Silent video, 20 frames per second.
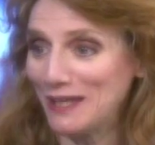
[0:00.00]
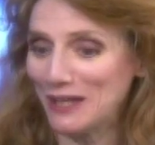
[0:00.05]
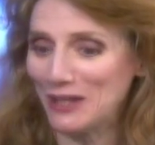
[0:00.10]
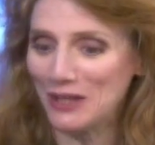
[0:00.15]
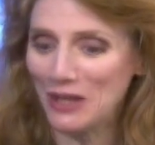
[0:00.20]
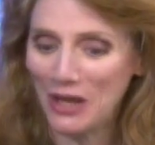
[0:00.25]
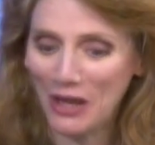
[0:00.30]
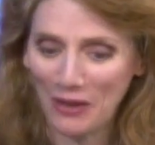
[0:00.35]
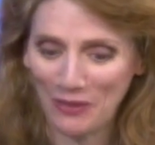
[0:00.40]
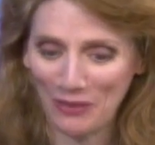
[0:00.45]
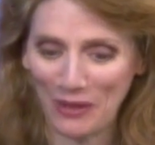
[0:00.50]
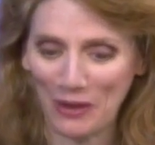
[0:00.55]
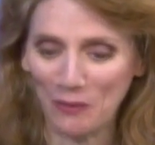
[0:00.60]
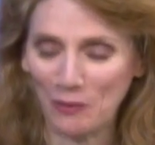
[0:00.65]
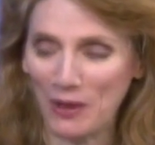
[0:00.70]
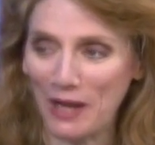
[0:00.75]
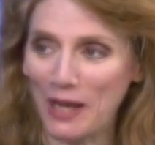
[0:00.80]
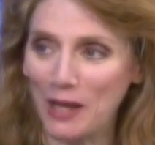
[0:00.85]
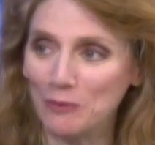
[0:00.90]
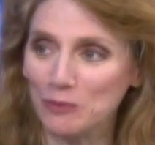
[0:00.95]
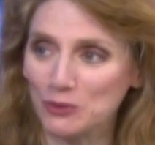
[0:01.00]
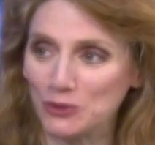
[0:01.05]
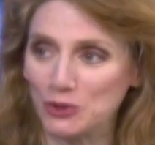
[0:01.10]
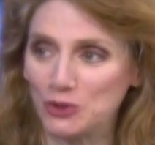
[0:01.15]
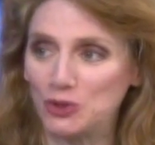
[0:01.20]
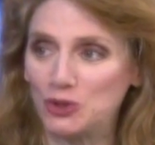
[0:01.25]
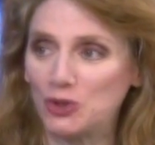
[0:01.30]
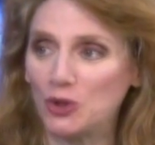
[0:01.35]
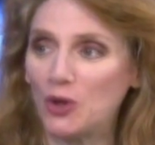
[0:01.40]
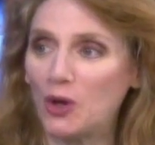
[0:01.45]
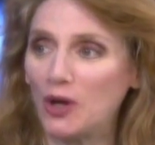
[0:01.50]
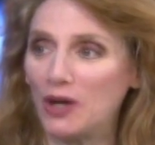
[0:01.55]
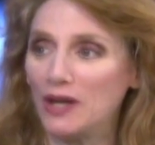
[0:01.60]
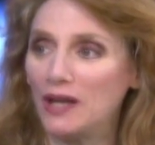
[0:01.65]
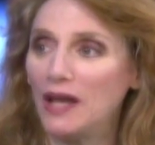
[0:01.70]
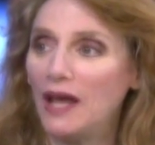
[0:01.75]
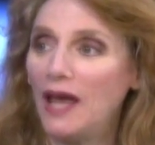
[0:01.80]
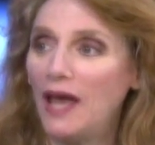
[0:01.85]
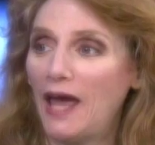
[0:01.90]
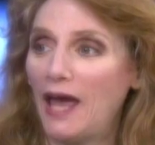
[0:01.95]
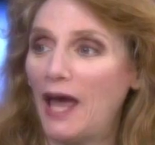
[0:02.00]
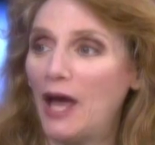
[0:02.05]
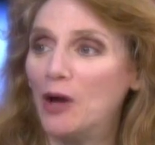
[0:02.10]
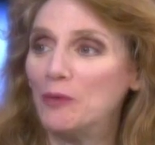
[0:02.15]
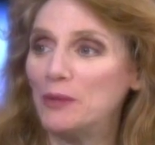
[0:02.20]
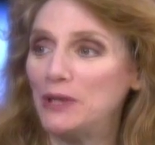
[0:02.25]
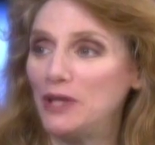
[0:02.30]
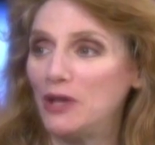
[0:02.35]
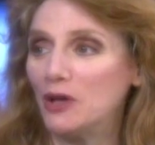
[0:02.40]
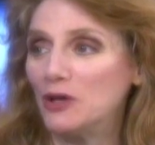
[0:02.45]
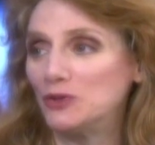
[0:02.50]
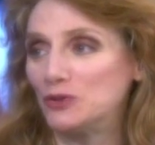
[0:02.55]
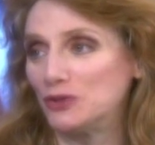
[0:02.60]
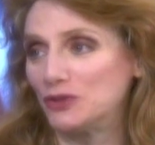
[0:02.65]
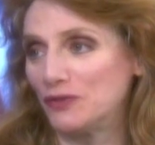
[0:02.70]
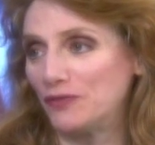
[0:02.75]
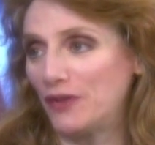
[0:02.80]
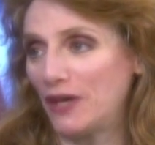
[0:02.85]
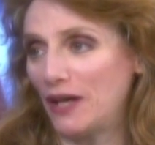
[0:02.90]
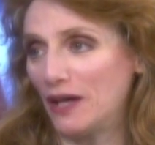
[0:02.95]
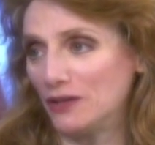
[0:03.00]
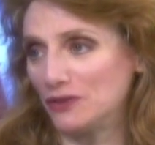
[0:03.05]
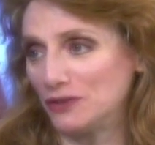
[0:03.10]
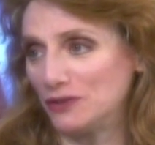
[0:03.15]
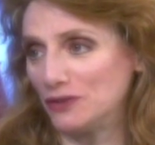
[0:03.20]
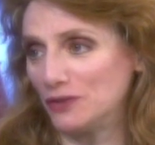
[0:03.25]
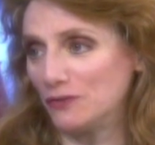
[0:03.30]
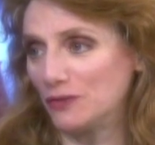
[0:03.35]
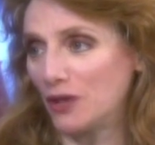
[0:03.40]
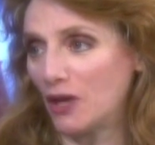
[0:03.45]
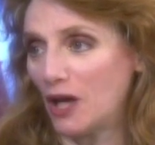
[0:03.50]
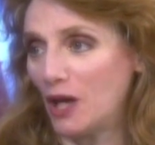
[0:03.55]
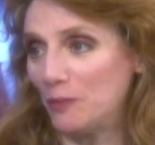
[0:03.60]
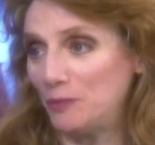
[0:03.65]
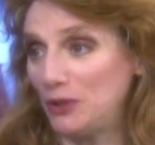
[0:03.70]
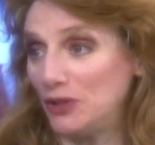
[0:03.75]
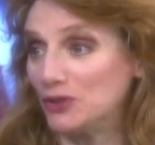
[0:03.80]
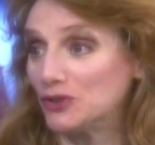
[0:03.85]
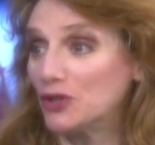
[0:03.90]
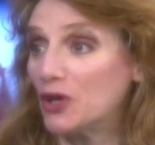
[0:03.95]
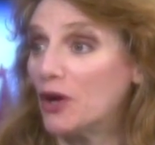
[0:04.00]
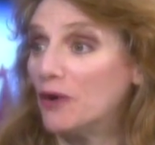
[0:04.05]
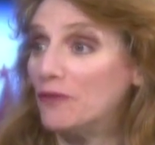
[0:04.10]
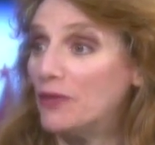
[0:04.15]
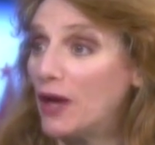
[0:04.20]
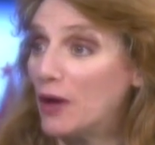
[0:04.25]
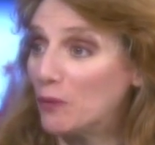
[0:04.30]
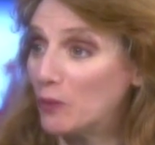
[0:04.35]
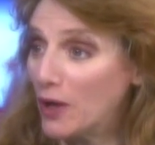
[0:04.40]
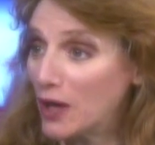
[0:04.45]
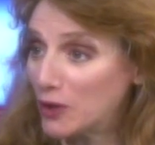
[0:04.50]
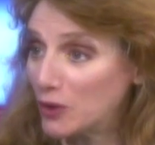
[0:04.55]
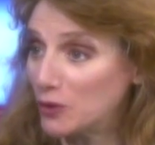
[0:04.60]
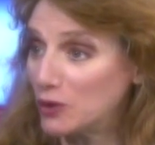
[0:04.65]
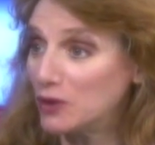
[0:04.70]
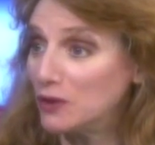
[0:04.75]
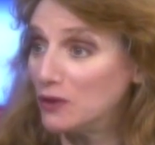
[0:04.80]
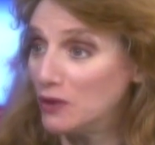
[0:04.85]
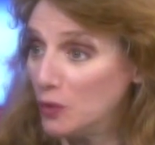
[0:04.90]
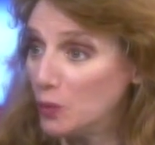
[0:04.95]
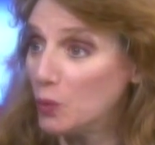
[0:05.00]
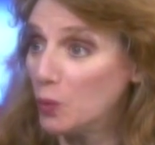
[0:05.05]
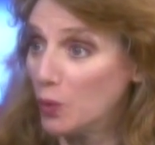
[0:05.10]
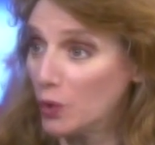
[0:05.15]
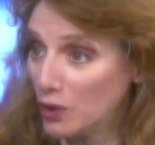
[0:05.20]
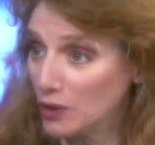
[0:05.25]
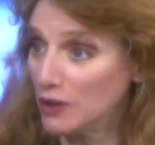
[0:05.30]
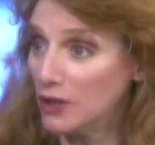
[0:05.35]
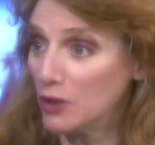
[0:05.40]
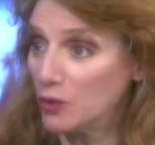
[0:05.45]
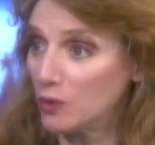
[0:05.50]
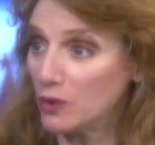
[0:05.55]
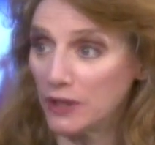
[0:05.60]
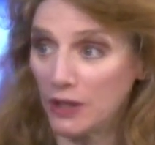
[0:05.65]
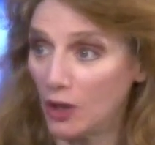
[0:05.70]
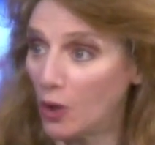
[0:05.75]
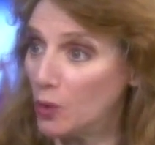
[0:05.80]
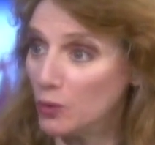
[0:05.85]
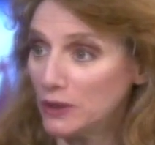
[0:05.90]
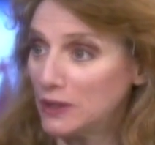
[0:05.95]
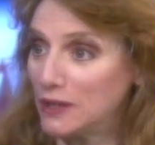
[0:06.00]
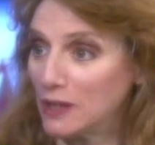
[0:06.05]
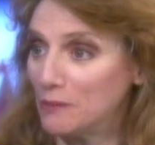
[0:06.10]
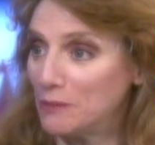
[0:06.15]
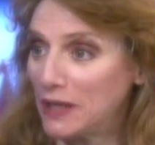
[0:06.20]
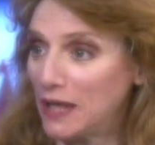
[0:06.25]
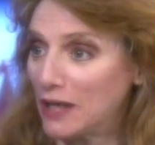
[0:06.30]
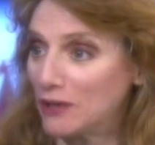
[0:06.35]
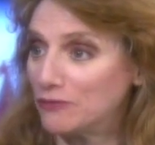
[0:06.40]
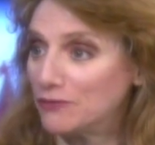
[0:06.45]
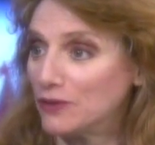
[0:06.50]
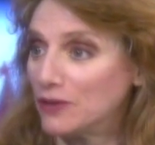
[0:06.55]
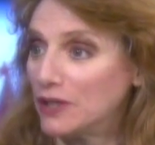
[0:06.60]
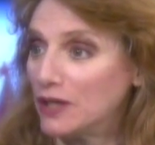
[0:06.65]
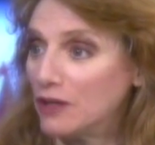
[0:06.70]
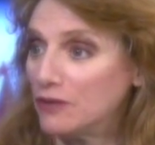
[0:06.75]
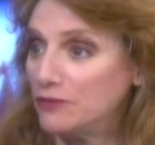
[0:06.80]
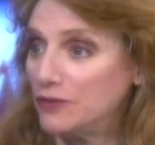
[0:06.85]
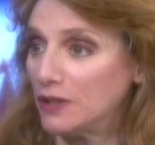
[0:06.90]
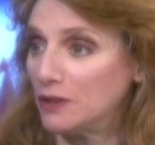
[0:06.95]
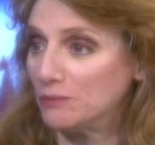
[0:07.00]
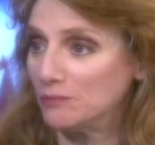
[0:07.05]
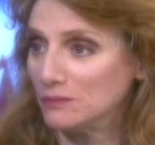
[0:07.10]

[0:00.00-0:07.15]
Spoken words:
it, they were able to chart how many hundreds of thousands of copies of that record were literally only coming out of Philadelphia.